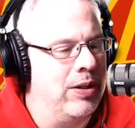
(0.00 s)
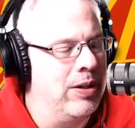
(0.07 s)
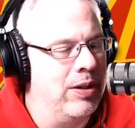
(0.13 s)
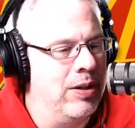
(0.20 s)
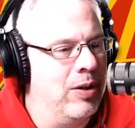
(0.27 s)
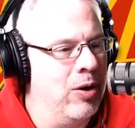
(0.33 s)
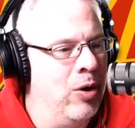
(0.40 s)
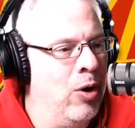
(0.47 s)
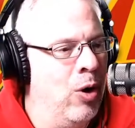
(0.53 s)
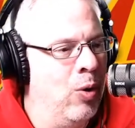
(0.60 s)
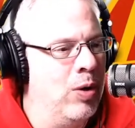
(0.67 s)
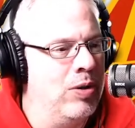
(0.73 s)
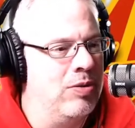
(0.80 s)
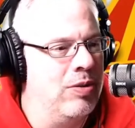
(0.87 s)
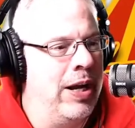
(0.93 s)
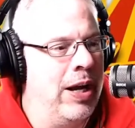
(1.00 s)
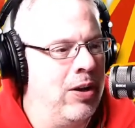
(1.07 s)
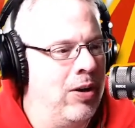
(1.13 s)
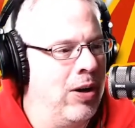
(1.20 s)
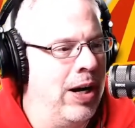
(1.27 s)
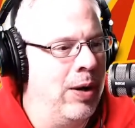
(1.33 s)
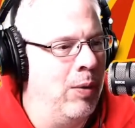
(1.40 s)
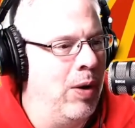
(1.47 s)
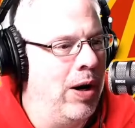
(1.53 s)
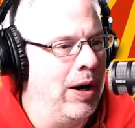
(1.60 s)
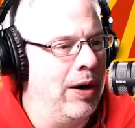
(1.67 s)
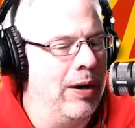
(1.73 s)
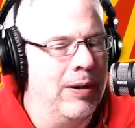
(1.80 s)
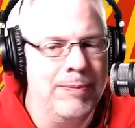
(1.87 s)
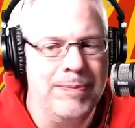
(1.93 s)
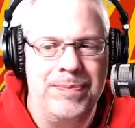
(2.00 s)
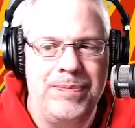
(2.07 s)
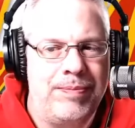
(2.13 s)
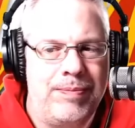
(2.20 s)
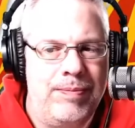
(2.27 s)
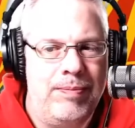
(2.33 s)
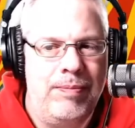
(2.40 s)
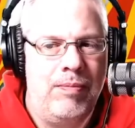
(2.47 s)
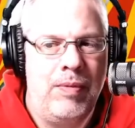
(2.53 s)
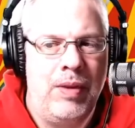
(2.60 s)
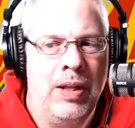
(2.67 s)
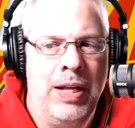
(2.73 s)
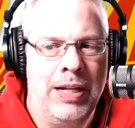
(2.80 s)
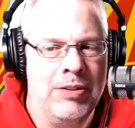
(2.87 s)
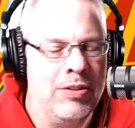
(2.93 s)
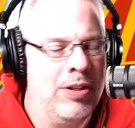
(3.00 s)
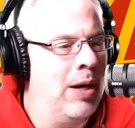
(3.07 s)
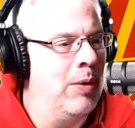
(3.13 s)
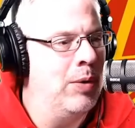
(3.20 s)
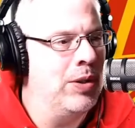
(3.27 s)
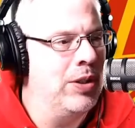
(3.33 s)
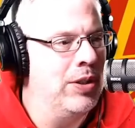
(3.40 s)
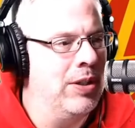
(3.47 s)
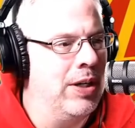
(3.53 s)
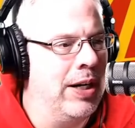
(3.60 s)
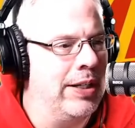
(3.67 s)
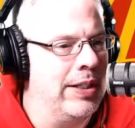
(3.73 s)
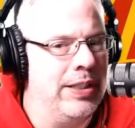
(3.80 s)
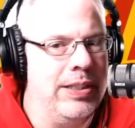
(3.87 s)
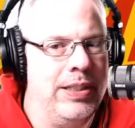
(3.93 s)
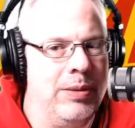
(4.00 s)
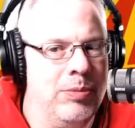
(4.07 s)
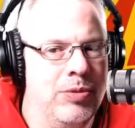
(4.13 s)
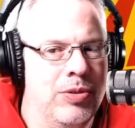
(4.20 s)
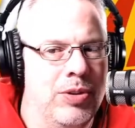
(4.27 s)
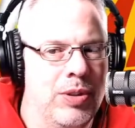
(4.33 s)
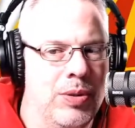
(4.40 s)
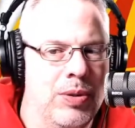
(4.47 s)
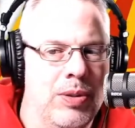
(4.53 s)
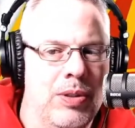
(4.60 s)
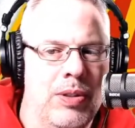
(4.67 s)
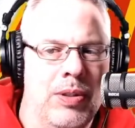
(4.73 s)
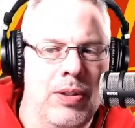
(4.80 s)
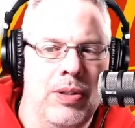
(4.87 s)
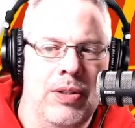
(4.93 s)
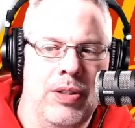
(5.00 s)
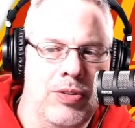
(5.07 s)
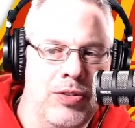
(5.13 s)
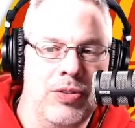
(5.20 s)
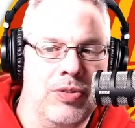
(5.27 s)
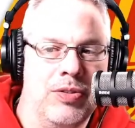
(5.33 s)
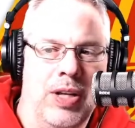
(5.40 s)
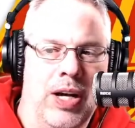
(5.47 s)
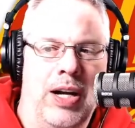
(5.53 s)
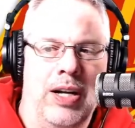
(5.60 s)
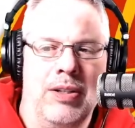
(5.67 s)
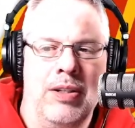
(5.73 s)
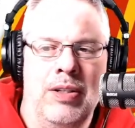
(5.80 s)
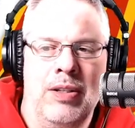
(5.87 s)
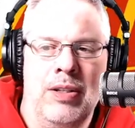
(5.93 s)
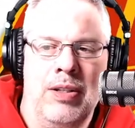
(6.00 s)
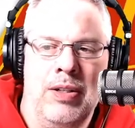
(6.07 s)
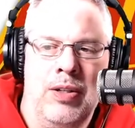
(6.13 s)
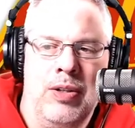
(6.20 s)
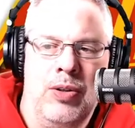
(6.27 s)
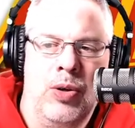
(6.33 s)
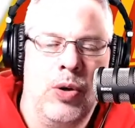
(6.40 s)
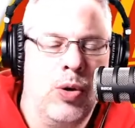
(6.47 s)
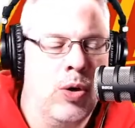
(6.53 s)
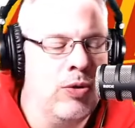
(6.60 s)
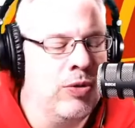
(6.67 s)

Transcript: know it's hell or high water. That's not what good hockey teams do. It's just not. No goals in